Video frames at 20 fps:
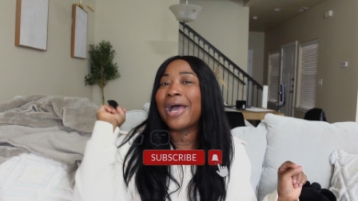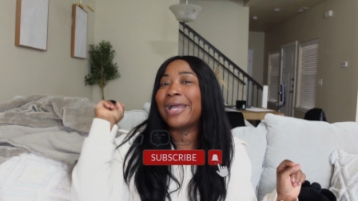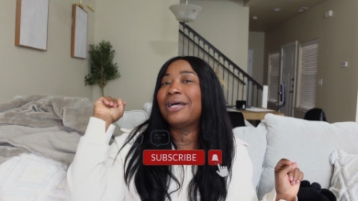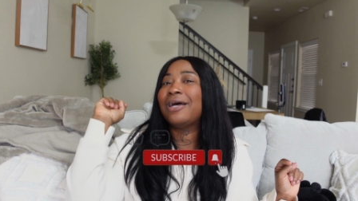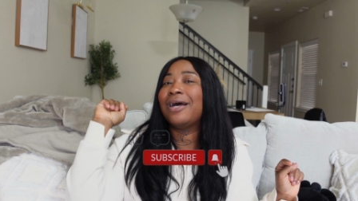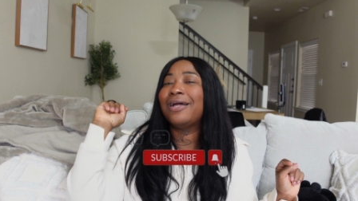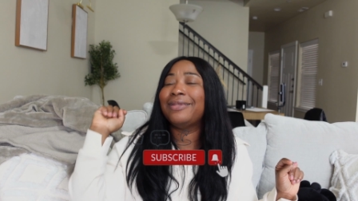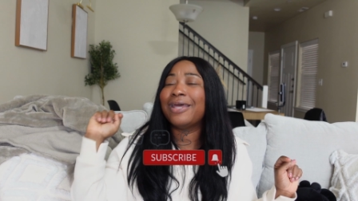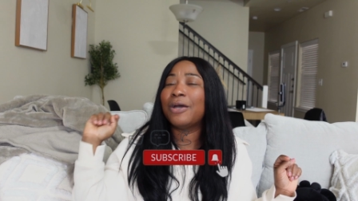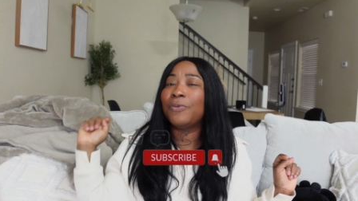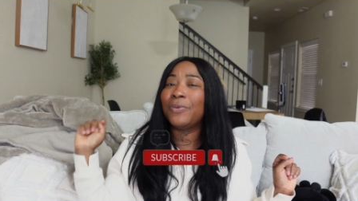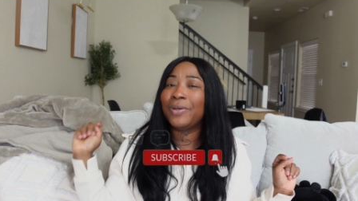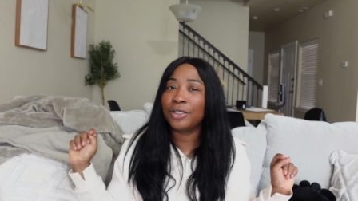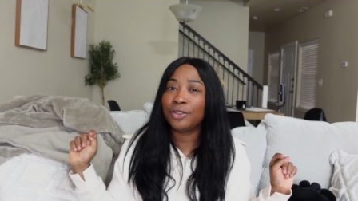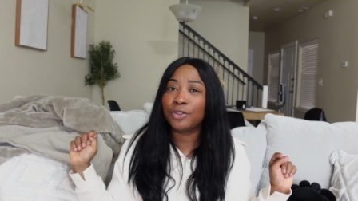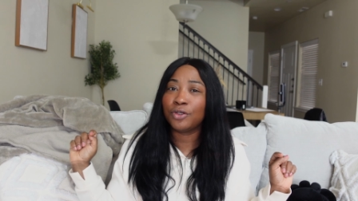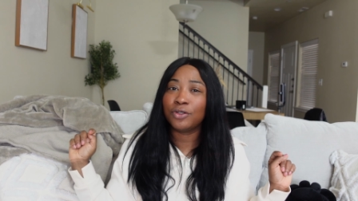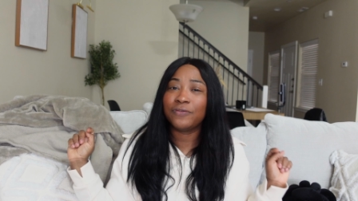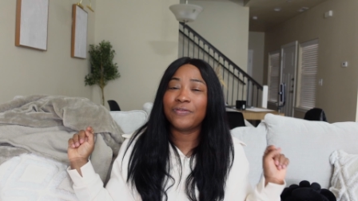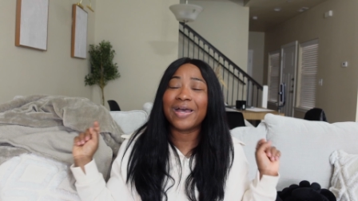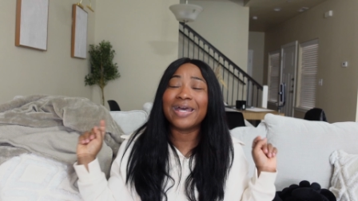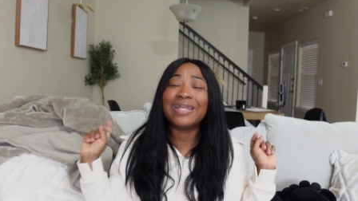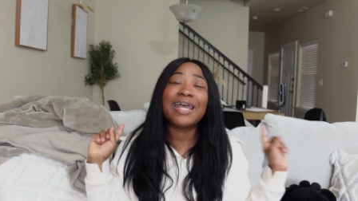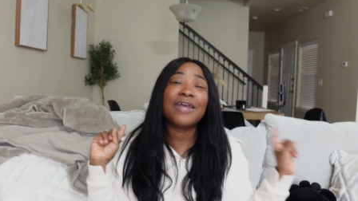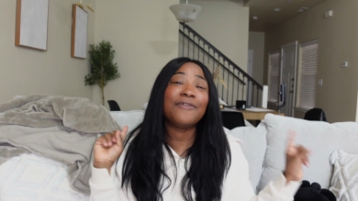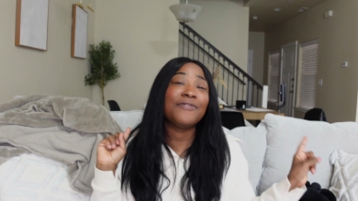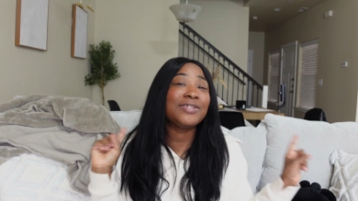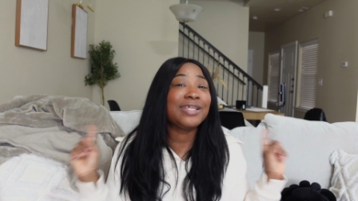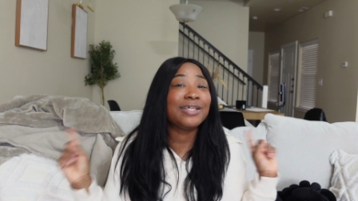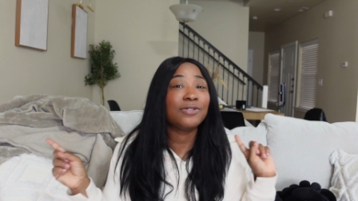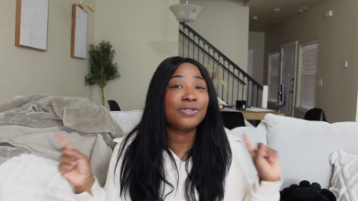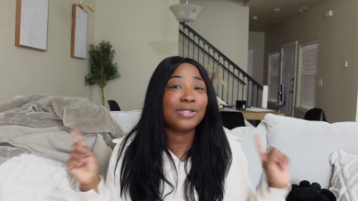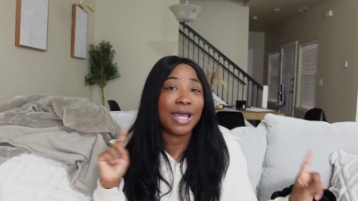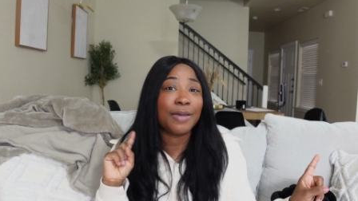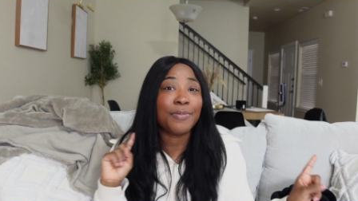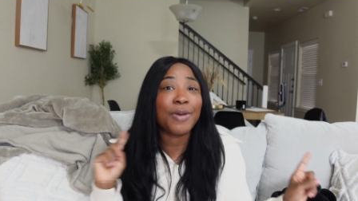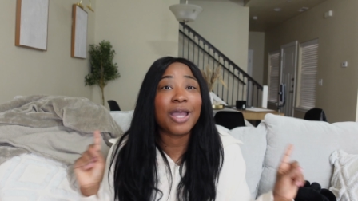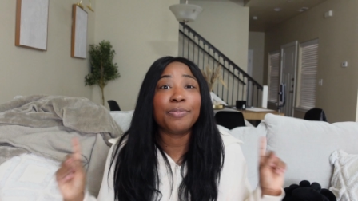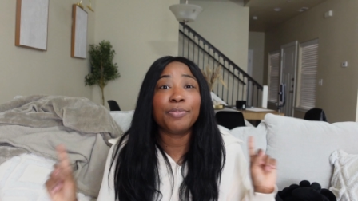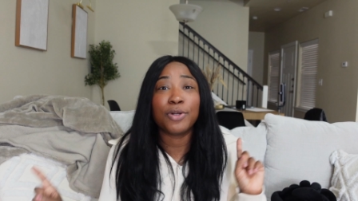icon that way you're notified every single
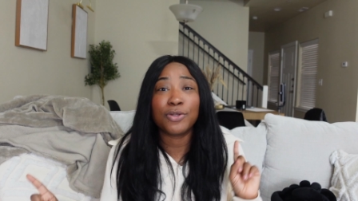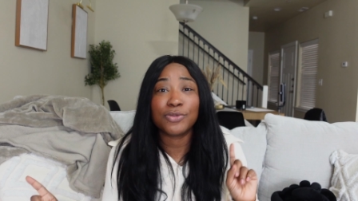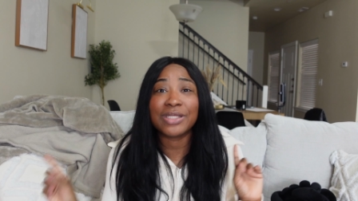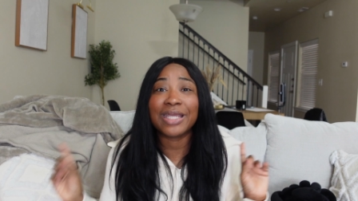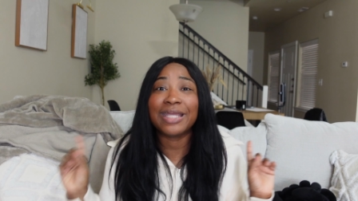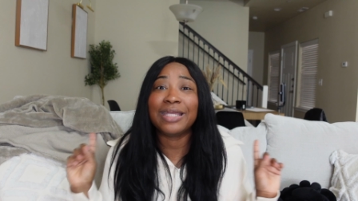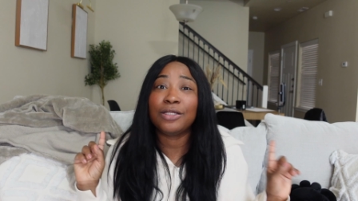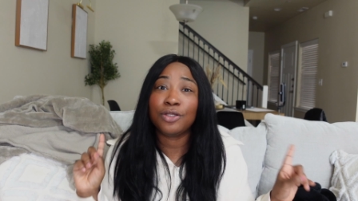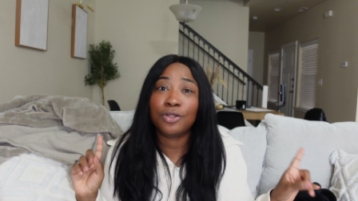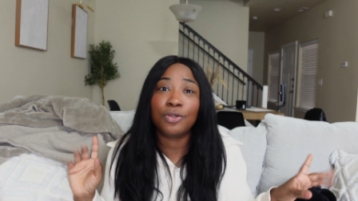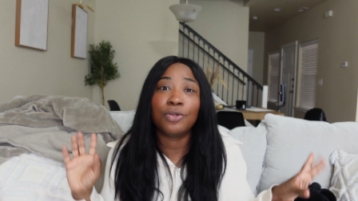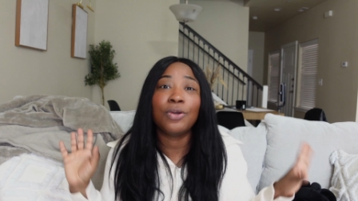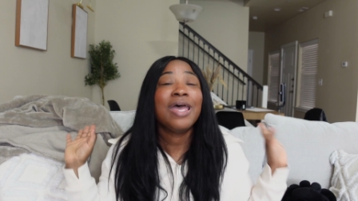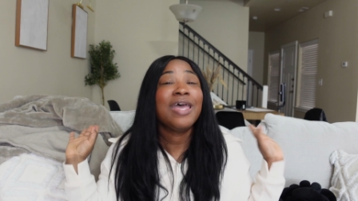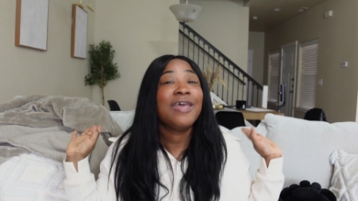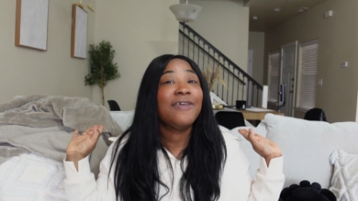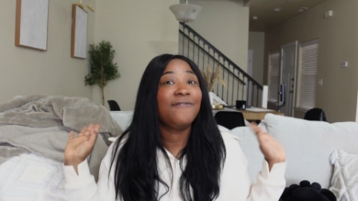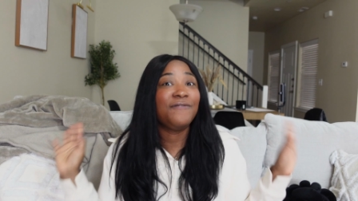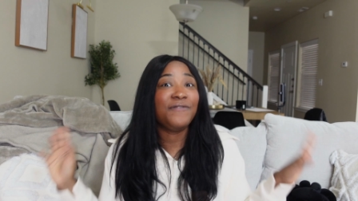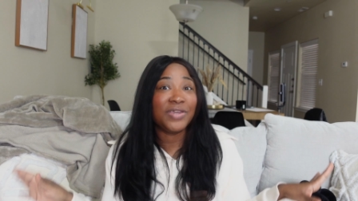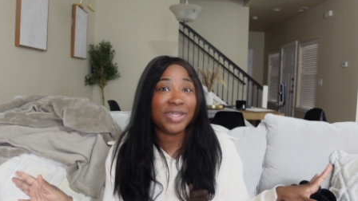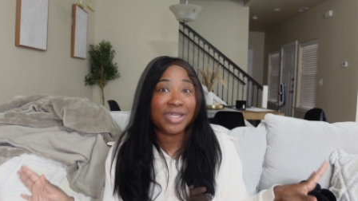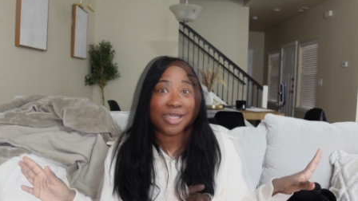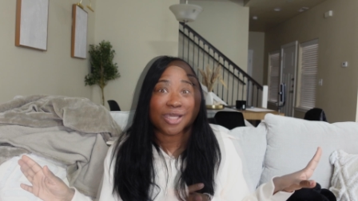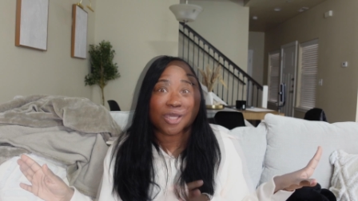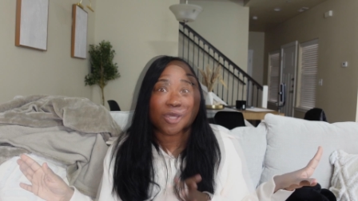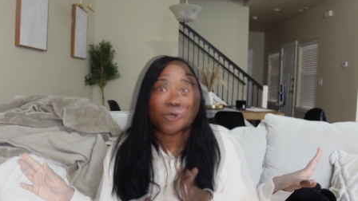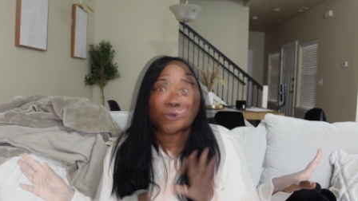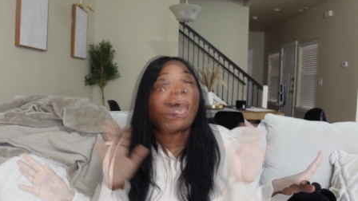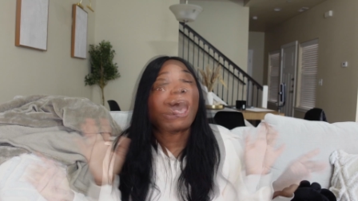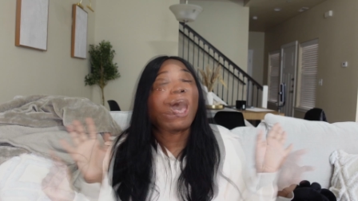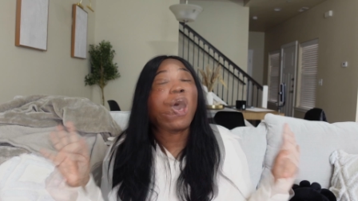time I post a new video.